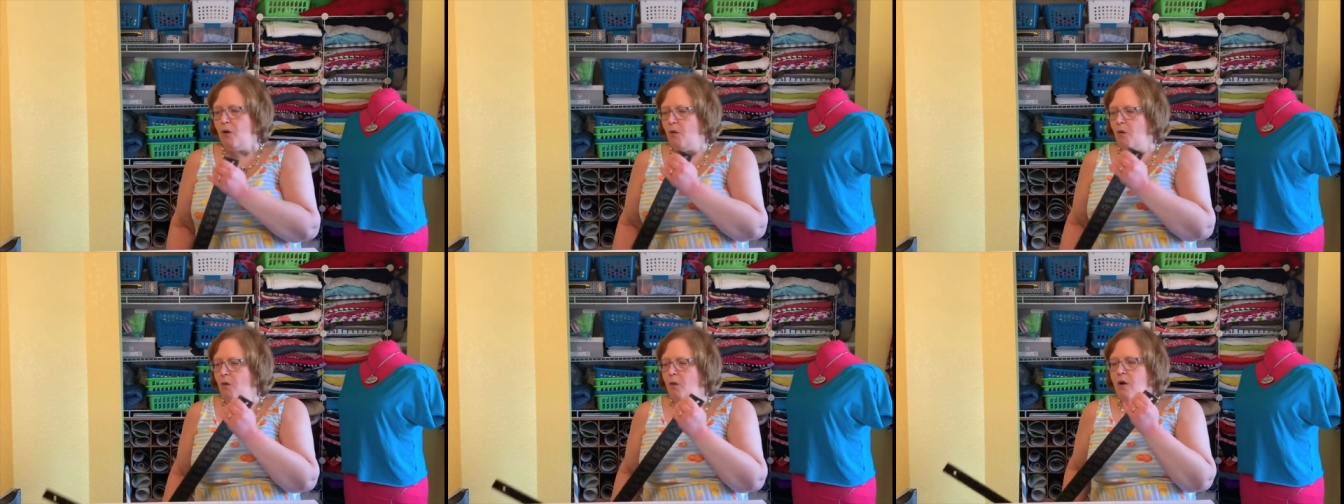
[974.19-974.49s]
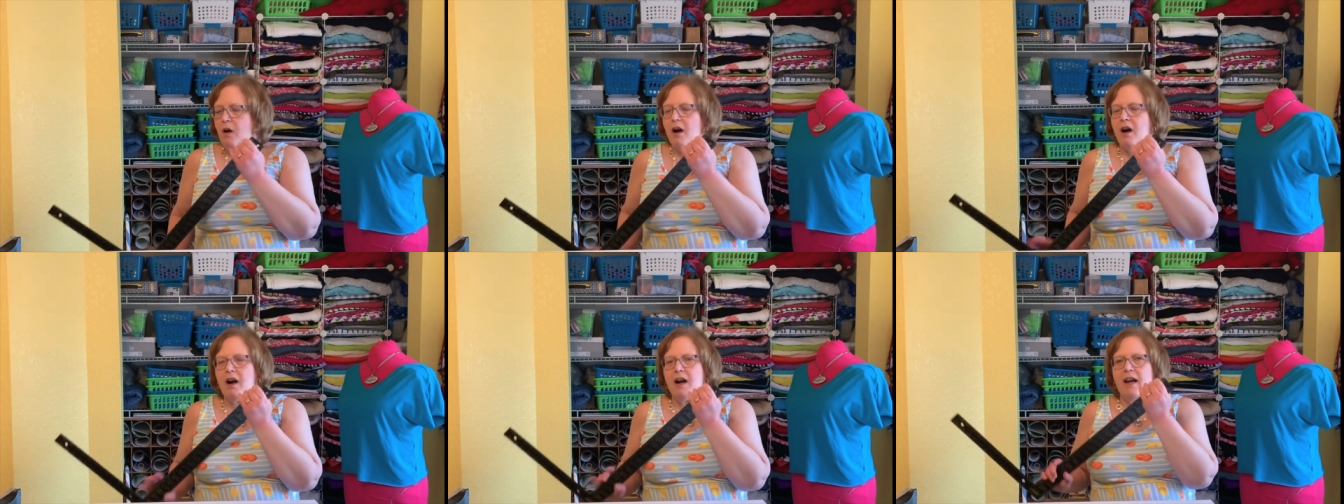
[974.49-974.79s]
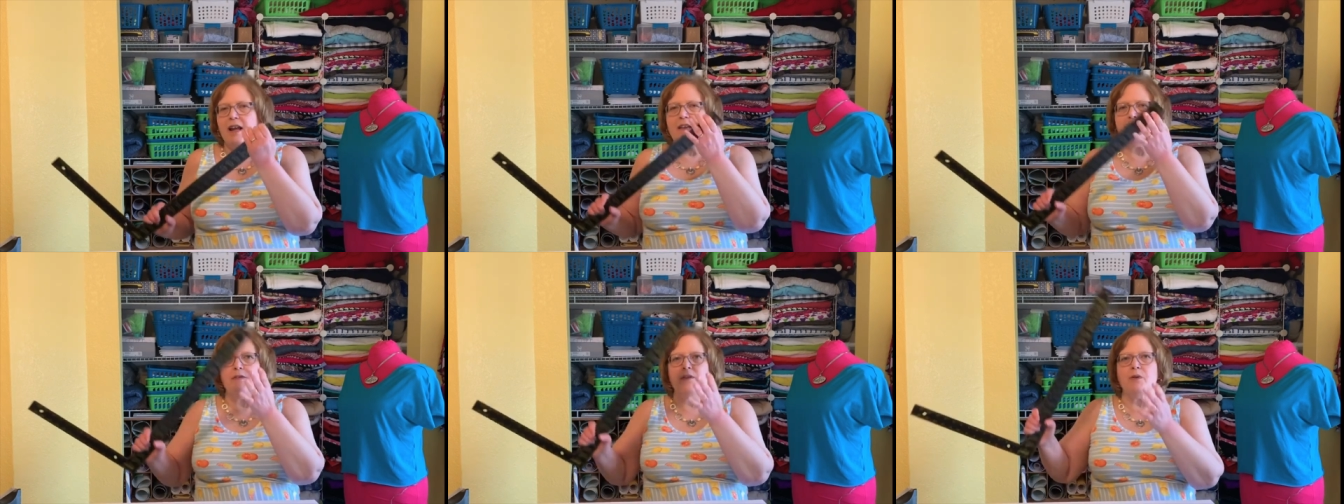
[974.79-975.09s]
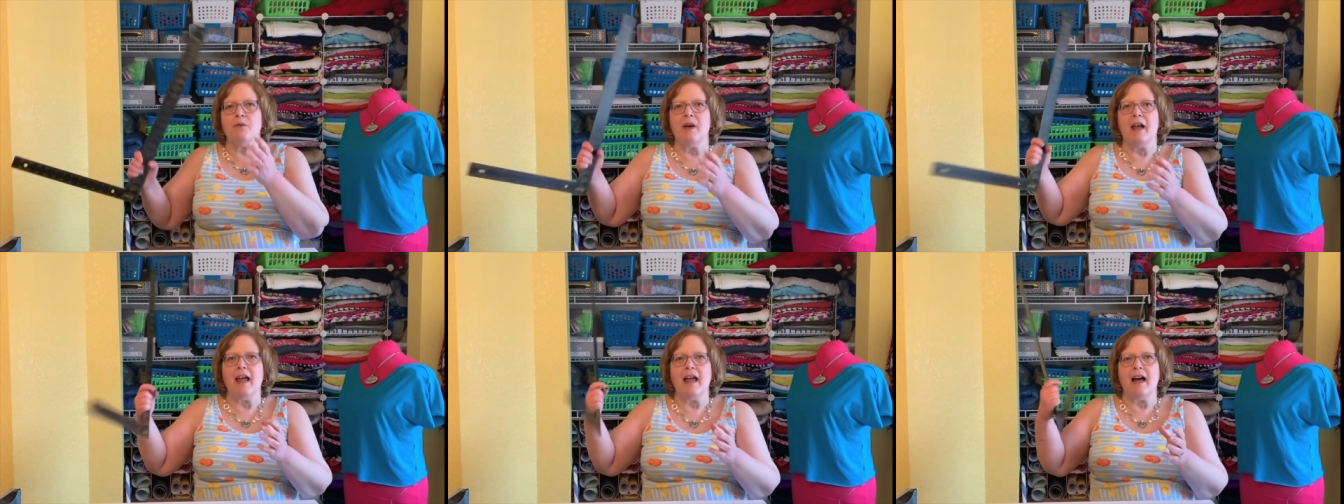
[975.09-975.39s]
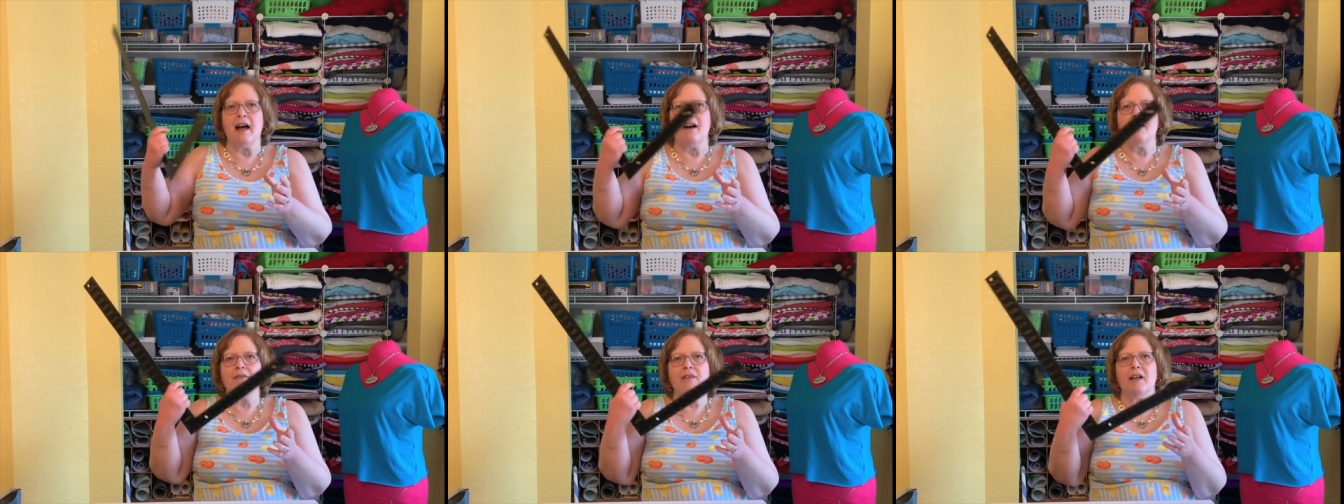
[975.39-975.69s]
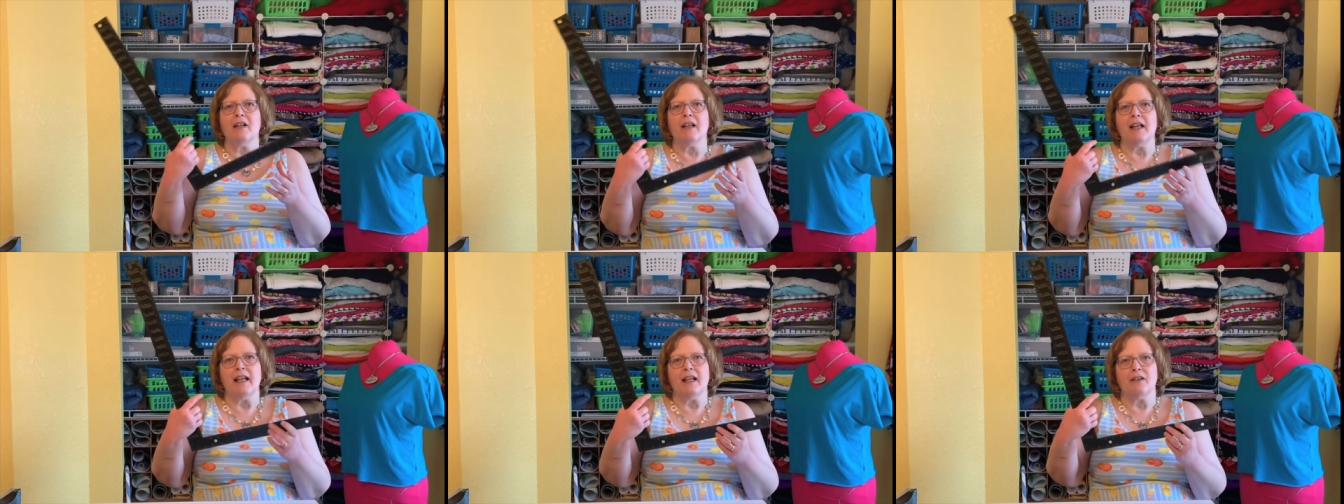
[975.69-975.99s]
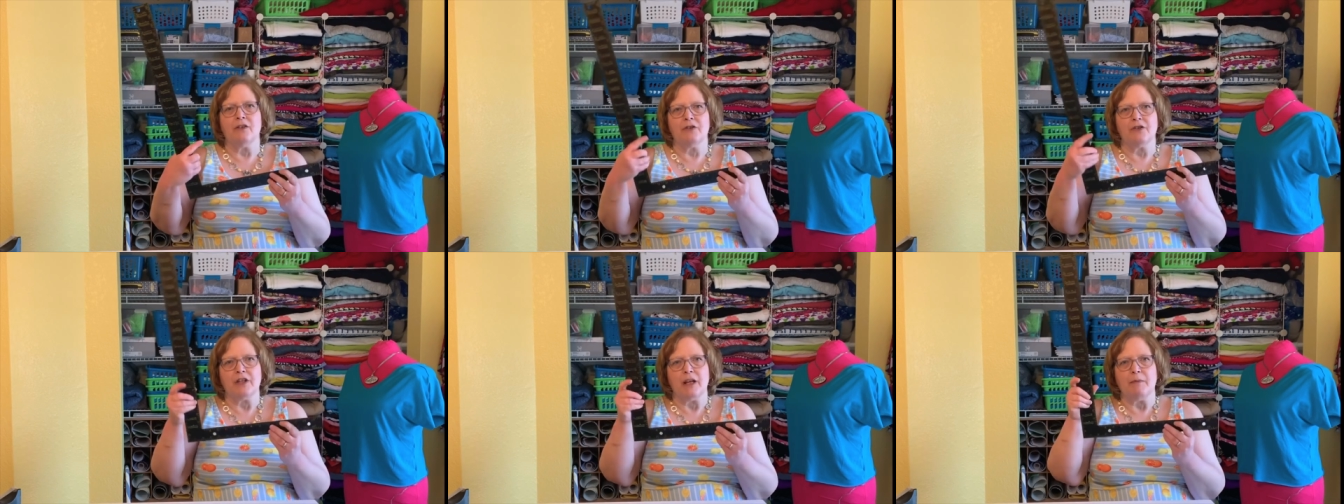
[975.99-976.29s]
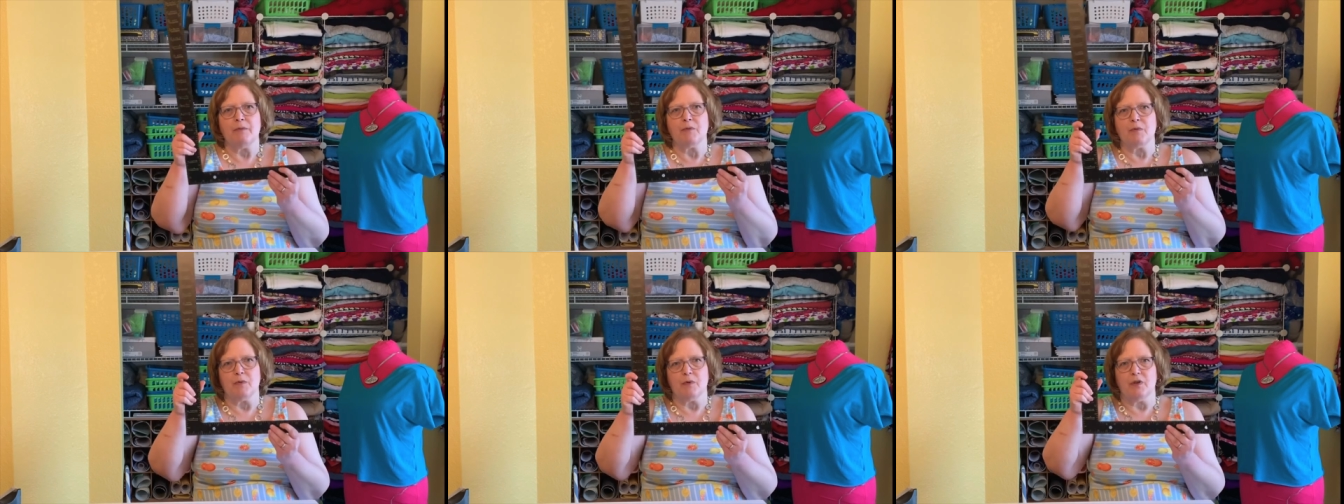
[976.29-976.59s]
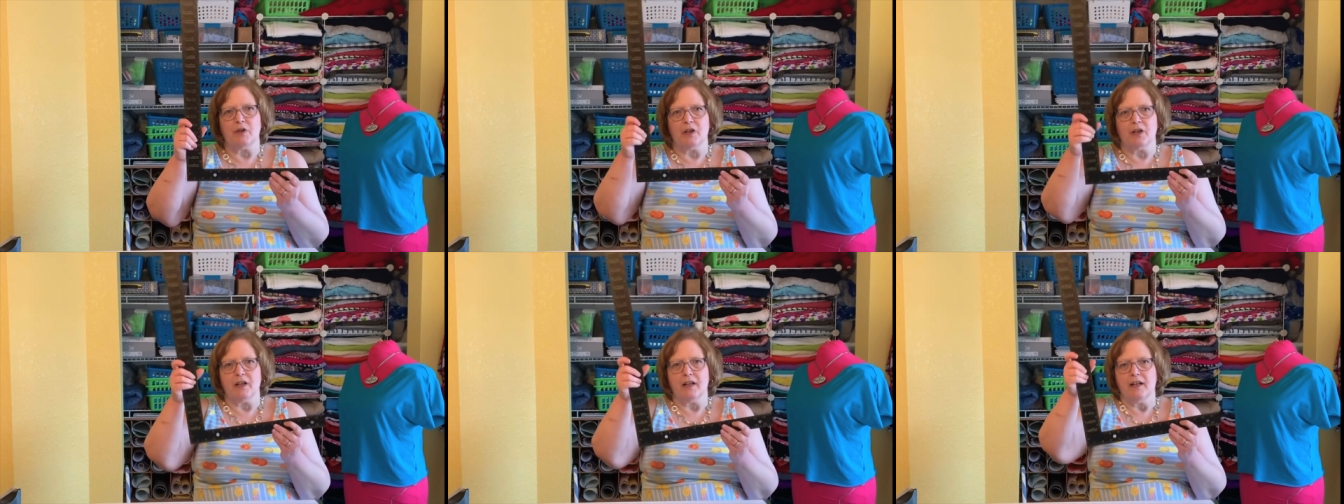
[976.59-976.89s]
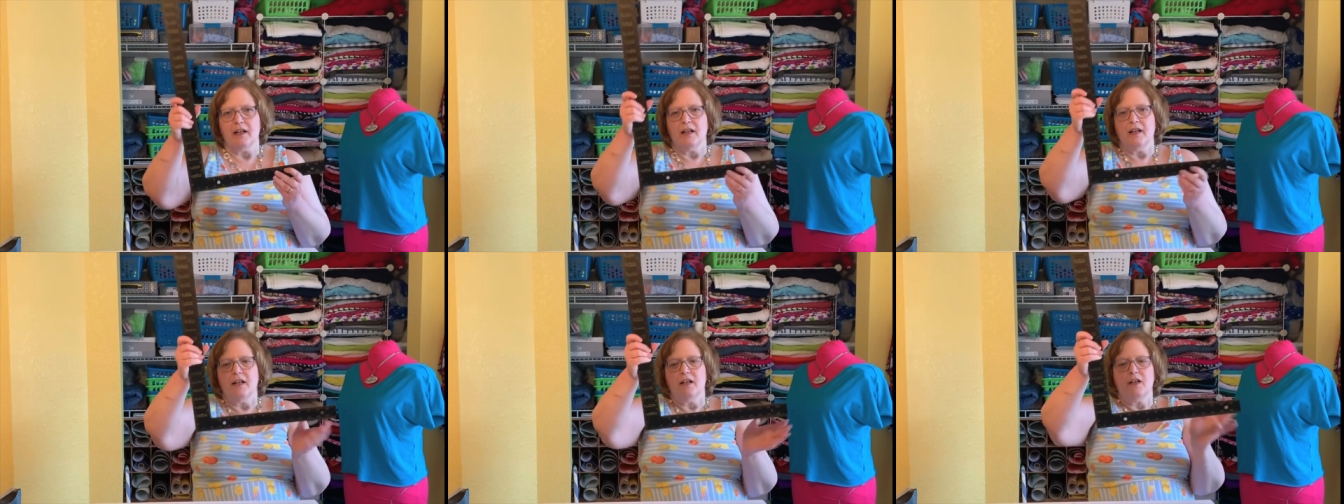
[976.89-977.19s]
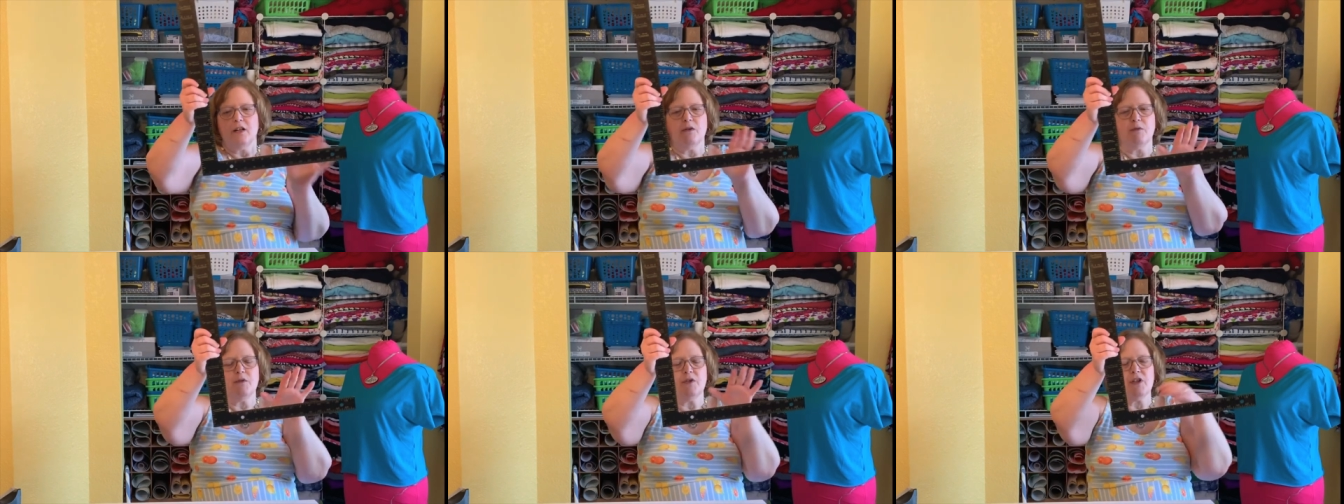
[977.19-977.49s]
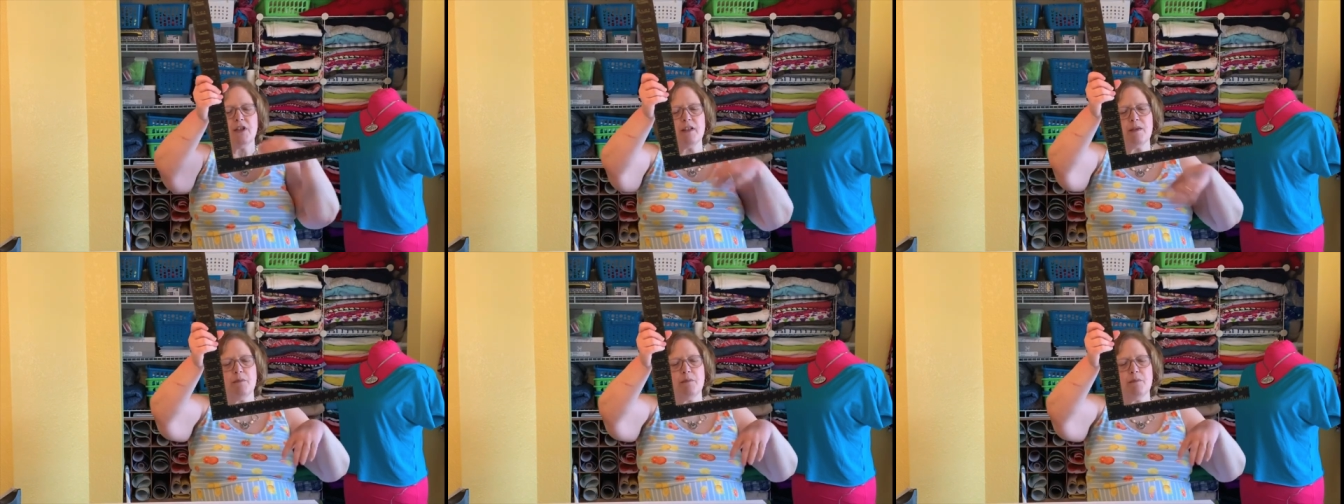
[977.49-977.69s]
Or if you have an L-shaped ruler, you just